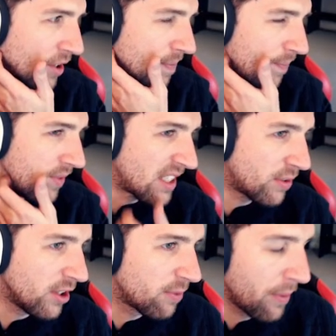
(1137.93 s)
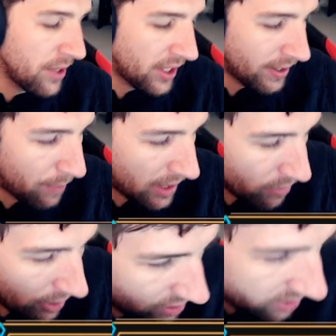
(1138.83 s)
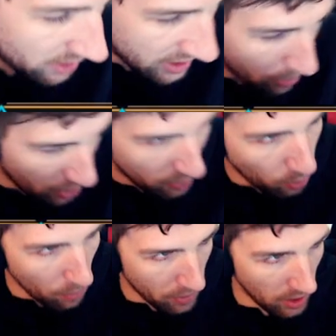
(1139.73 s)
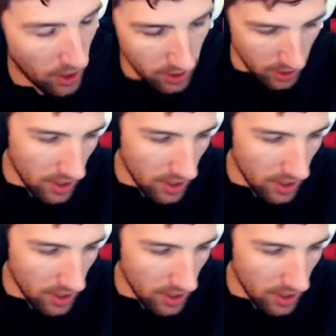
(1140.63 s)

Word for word: so this one's probably going to be realistically the most popular.